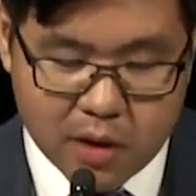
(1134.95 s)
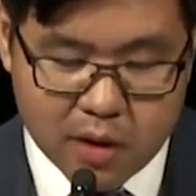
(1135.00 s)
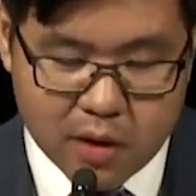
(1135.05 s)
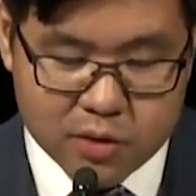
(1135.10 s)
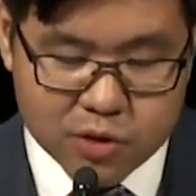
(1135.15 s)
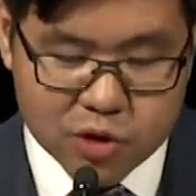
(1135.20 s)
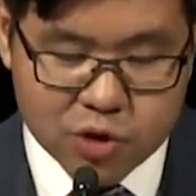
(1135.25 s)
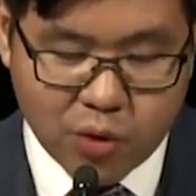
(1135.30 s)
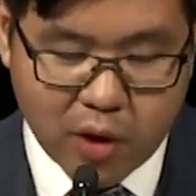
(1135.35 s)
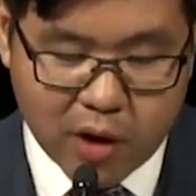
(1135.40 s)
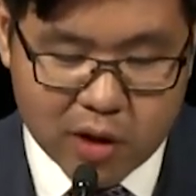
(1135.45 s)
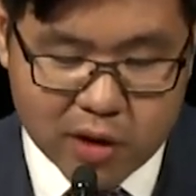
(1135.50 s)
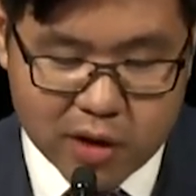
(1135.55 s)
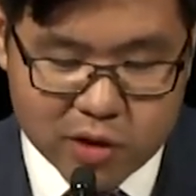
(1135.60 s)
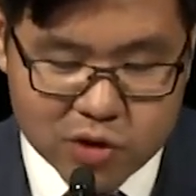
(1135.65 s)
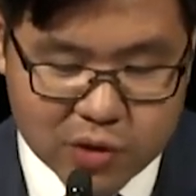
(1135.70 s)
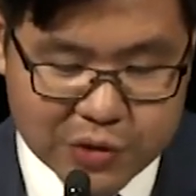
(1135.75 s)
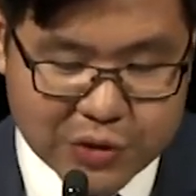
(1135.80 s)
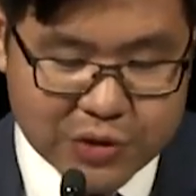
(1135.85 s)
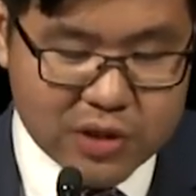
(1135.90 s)
Australia
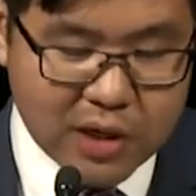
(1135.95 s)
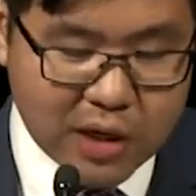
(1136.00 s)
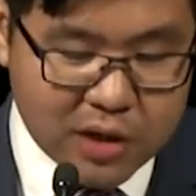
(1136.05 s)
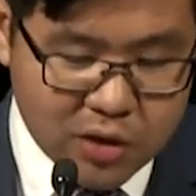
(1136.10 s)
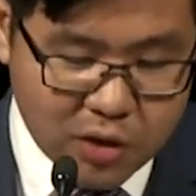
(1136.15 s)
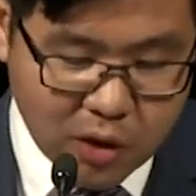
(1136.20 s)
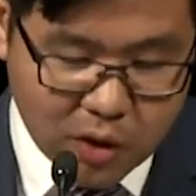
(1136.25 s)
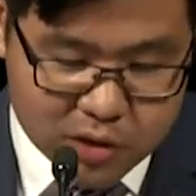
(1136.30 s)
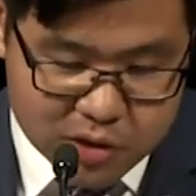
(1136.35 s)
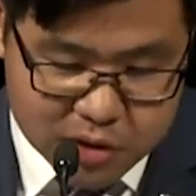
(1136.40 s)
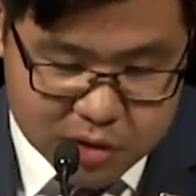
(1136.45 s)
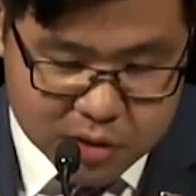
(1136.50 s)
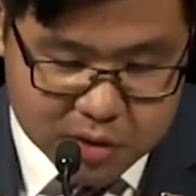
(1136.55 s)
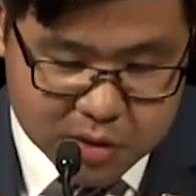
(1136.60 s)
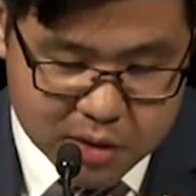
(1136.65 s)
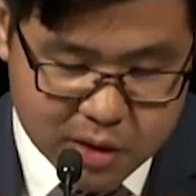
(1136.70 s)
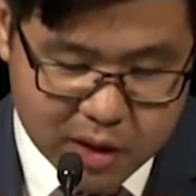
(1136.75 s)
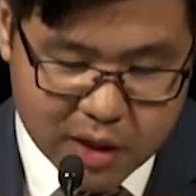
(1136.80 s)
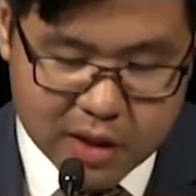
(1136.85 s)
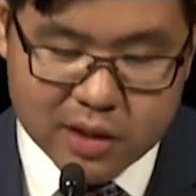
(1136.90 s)
just did not
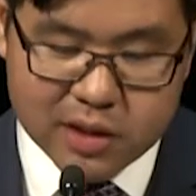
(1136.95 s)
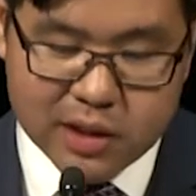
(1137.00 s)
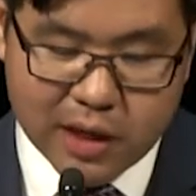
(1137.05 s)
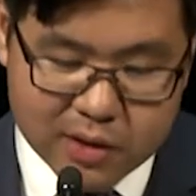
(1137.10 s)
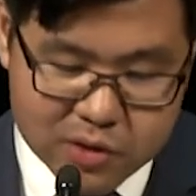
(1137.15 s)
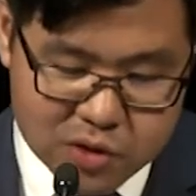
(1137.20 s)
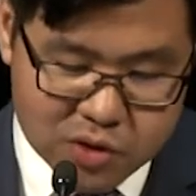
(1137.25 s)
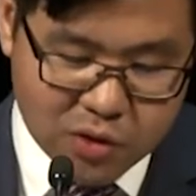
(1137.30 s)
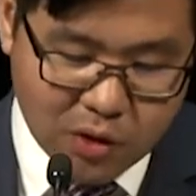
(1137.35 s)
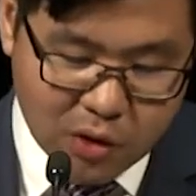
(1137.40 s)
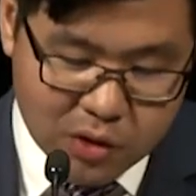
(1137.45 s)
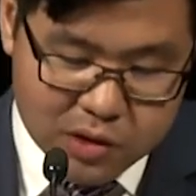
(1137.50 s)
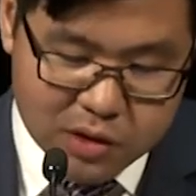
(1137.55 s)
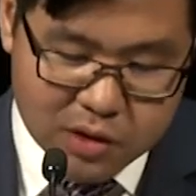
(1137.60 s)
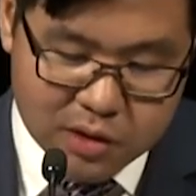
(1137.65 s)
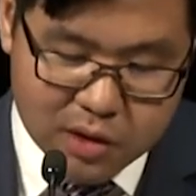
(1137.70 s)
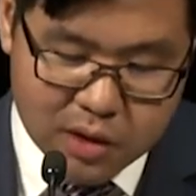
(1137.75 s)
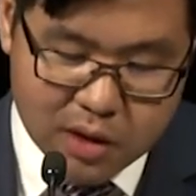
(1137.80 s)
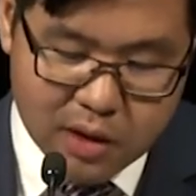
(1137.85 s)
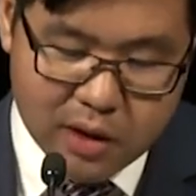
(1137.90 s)
and does not
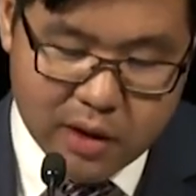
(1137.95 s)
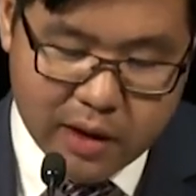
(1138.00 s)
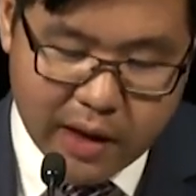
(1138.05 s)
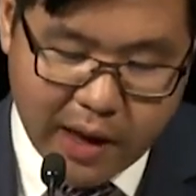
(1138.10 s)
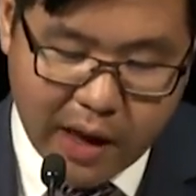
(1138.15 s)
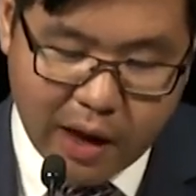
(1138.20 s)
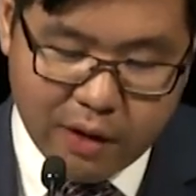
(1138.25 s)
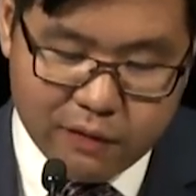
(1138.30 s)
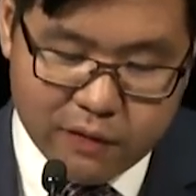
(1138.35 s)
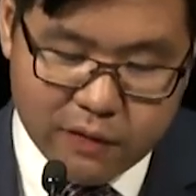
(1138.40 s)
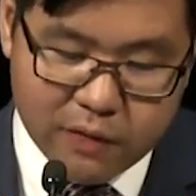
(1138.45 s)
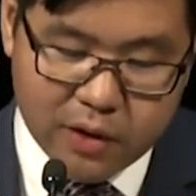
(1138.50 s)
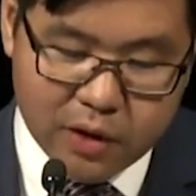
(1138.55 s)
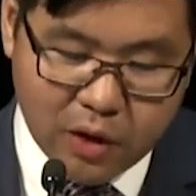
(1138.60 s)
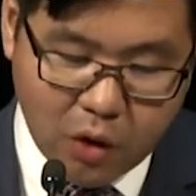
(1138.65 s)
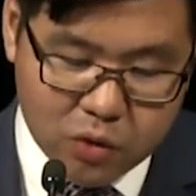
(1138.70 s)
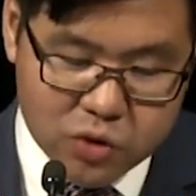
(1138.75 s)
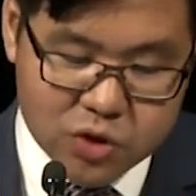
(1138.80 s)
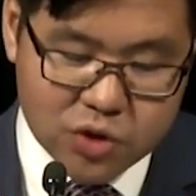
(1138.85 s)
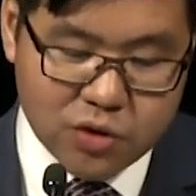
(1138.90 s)
have an
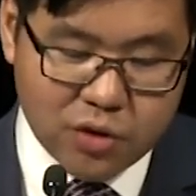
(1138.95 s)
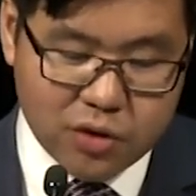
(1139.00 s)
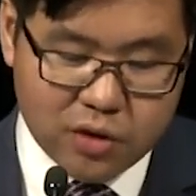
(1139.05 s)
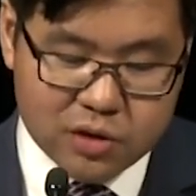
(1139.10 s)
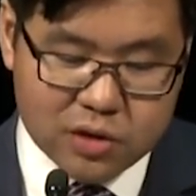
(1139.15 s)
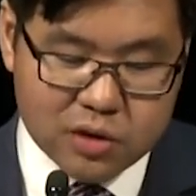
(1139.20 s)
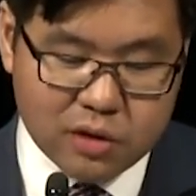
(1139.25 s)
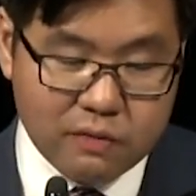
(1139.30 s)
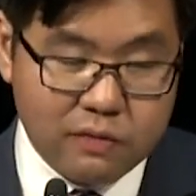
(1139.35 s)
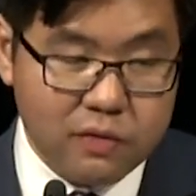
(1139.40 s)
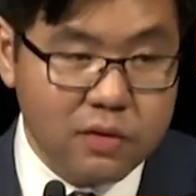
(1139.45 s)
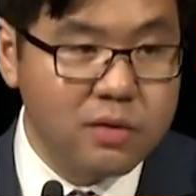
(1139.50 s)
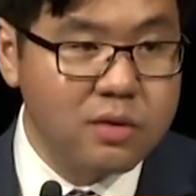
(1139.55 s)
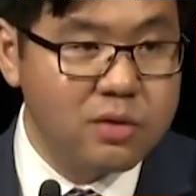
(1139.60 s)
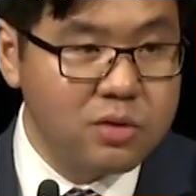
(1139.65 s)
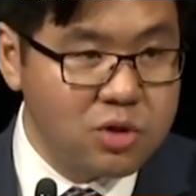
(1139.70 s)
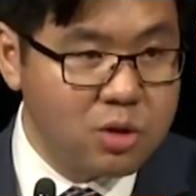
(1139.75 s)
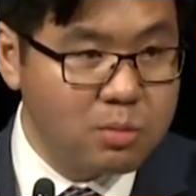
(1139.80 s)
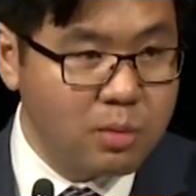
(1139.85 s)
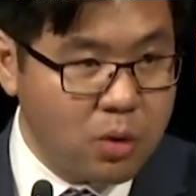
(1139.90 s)
alternative
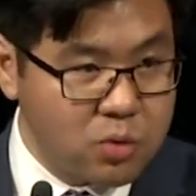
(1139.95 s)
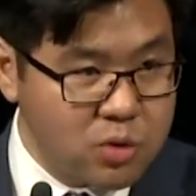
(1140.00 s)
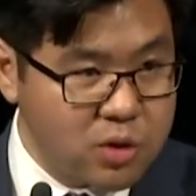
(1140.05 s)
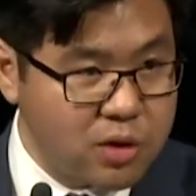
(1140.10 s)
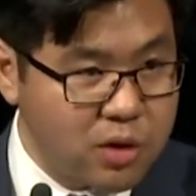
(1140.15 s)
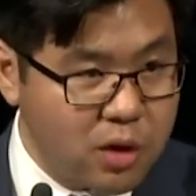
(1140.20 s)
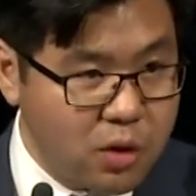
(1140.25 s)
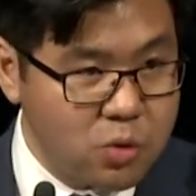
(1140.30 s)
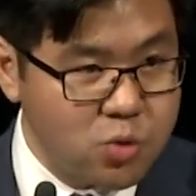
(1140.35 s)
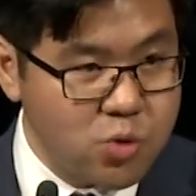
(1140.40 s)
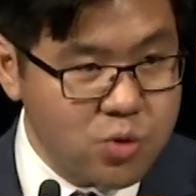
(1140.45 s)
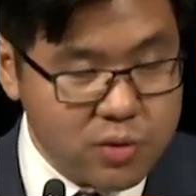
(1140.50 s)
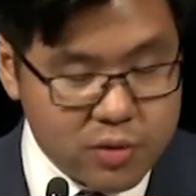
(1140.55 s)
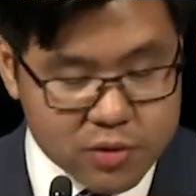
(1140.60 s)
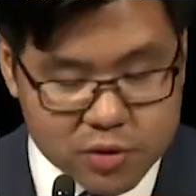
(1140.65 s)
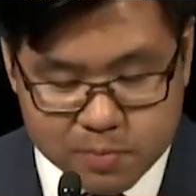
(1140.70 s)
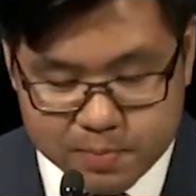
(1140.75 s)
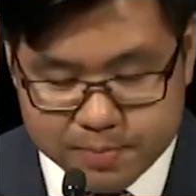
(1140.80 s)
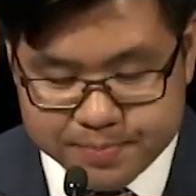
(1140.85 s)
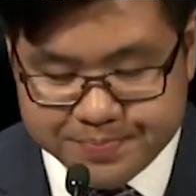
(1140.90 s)
to
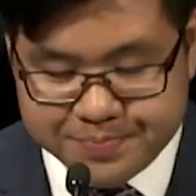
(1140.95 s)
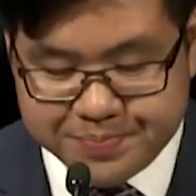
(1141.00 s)
multiculturalism.